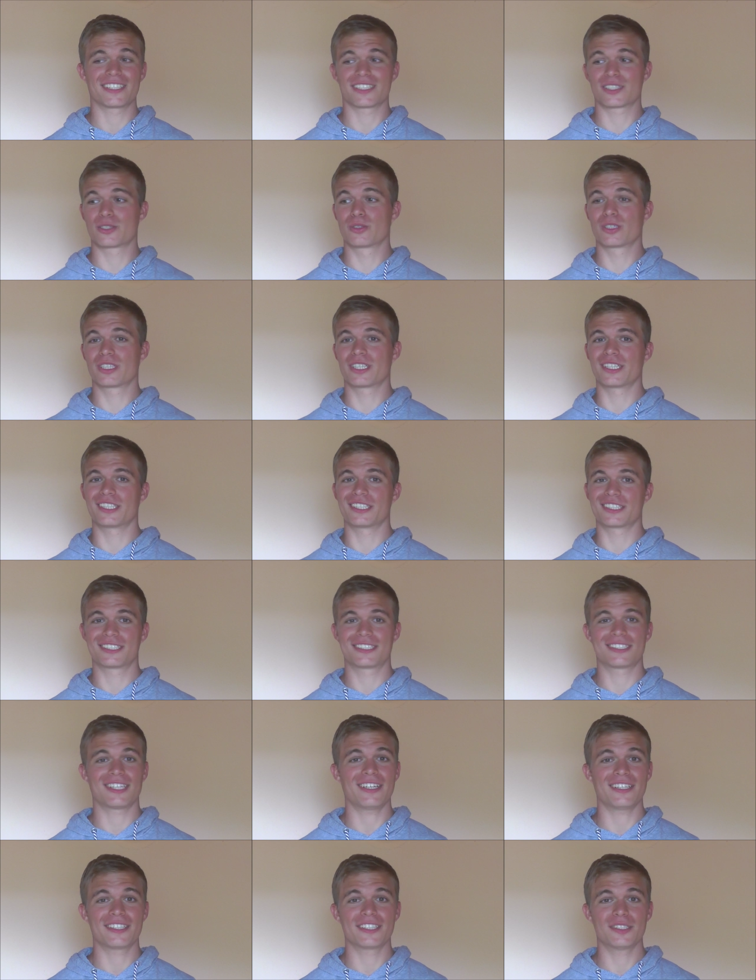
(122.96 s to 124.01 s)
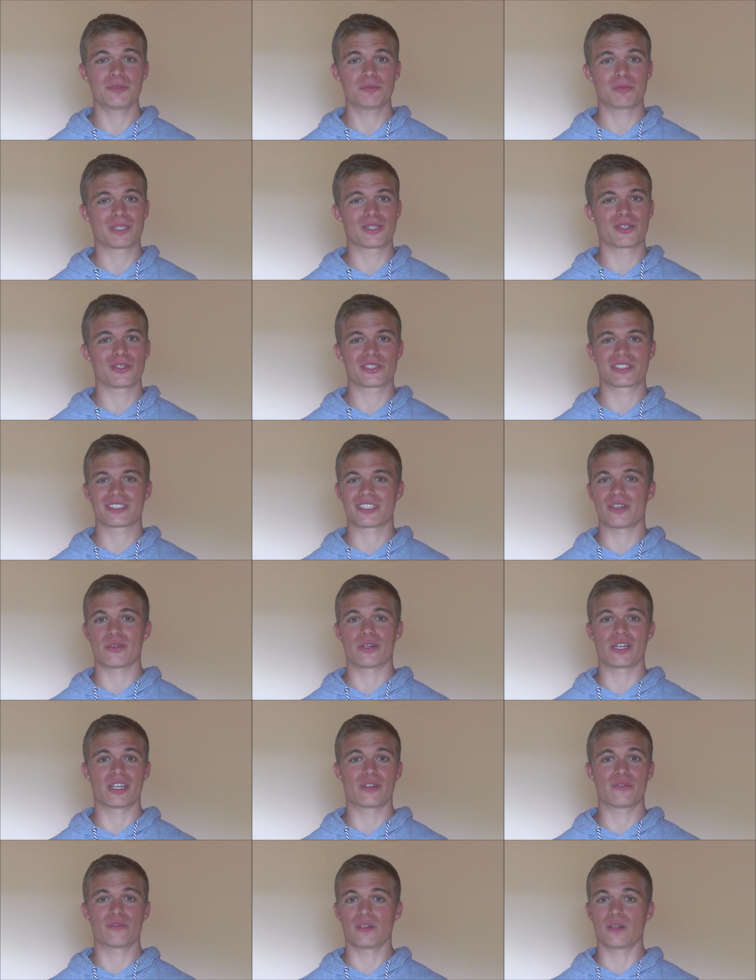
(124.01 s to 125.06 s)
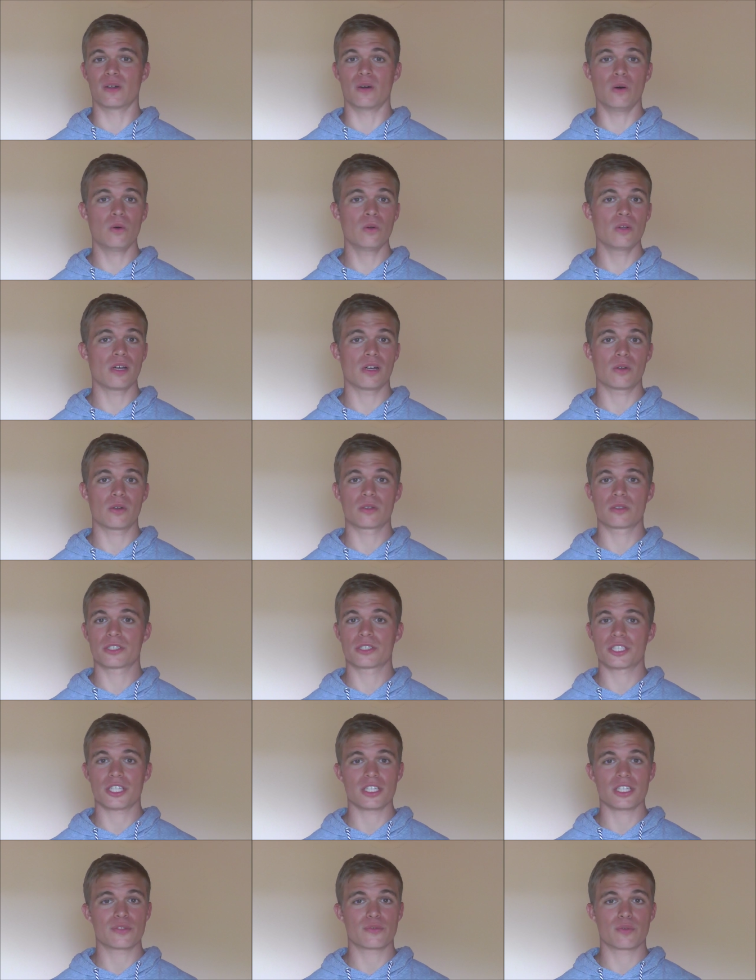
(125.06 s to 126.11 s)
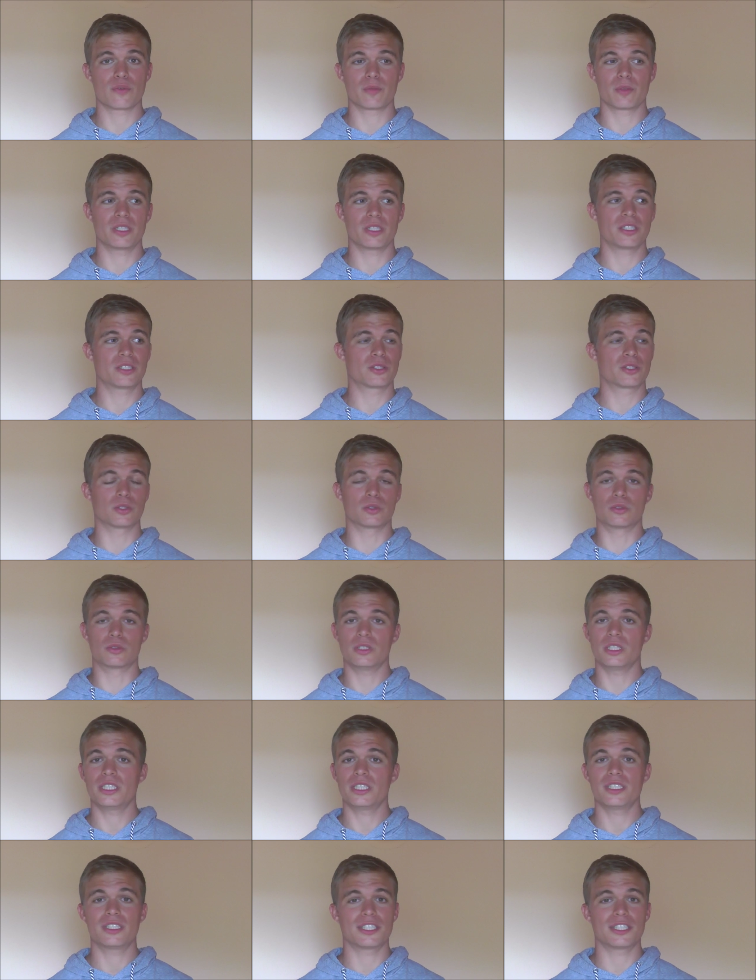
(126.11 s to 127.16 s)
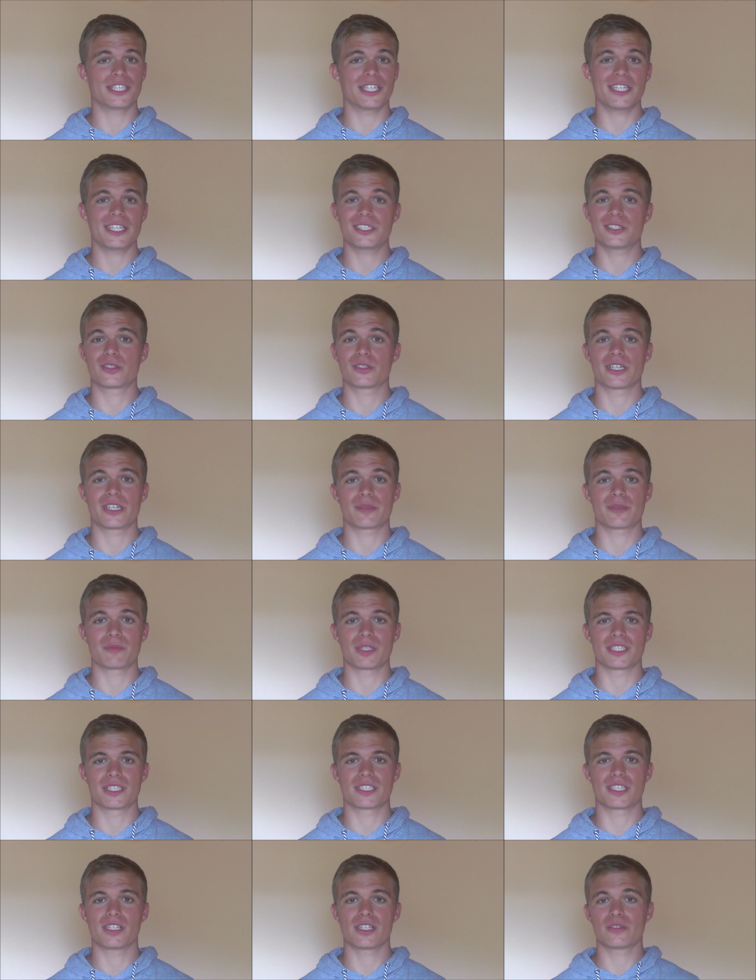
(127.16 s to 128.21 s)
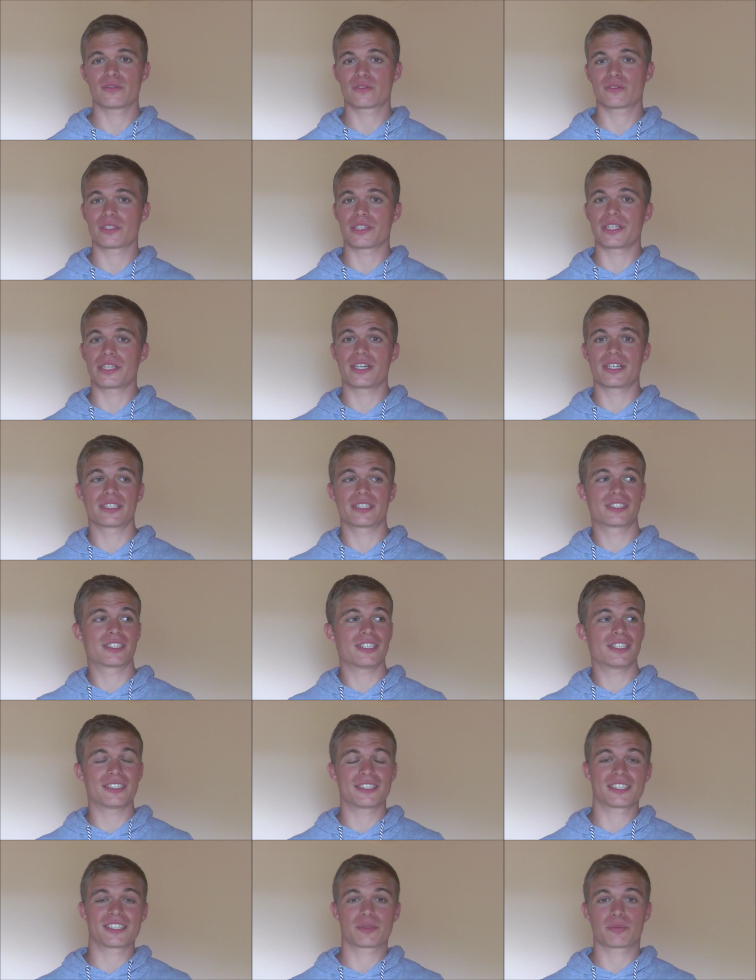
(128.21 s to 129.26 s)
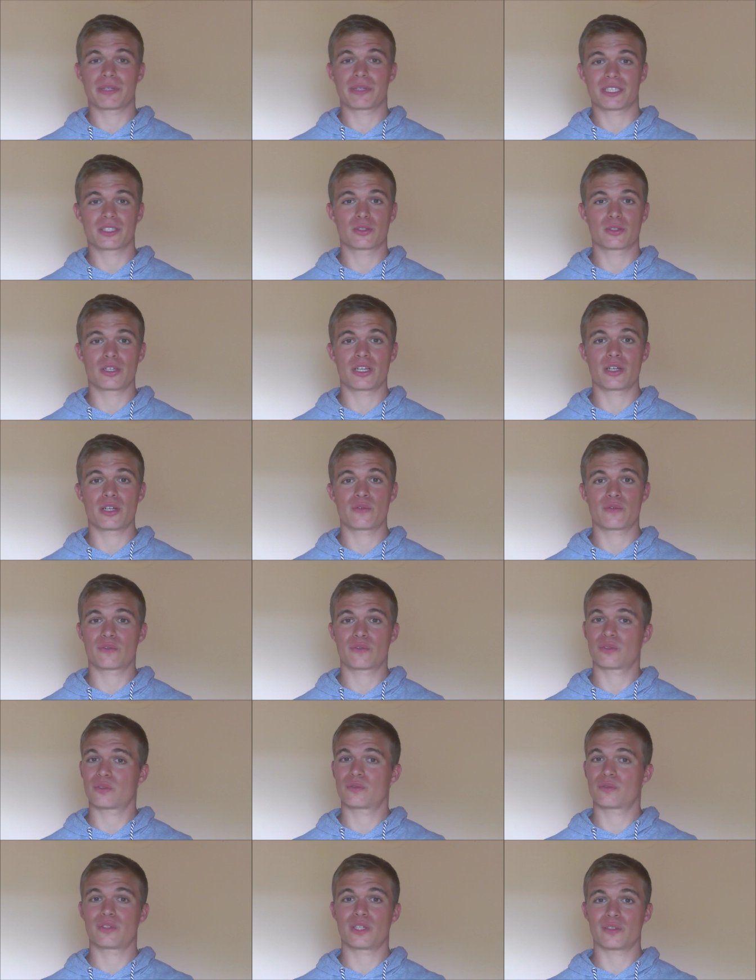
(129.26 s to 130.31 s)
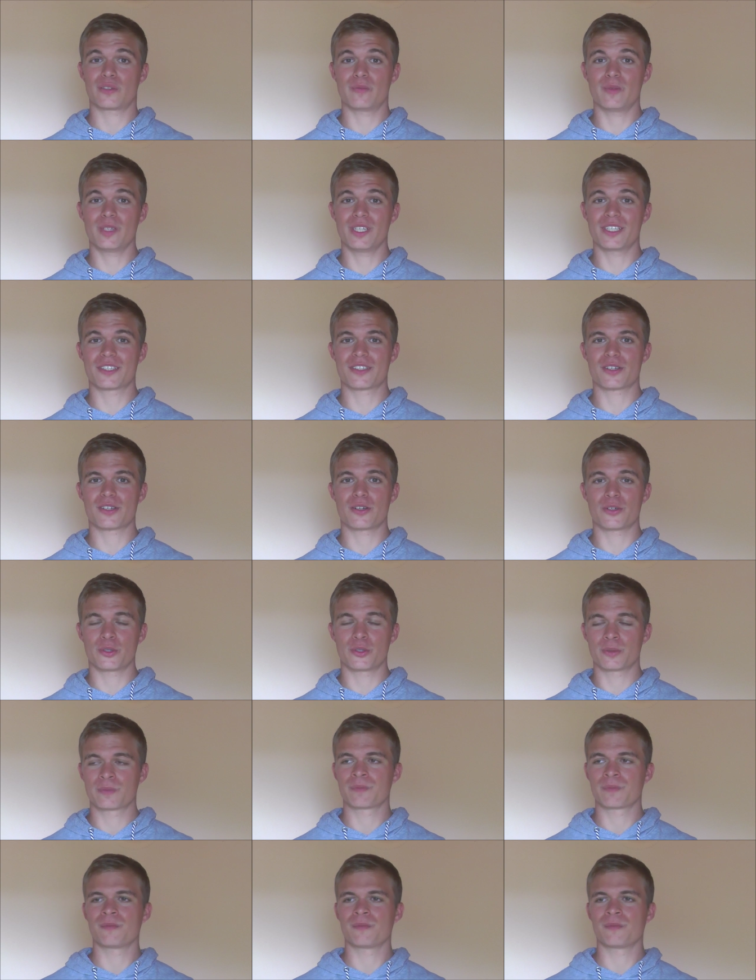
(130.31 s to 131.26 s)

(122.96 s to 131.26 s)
I could get excited because now I have a whole hour just for me to read and educate myself that I didn't expect to have five minutes ago.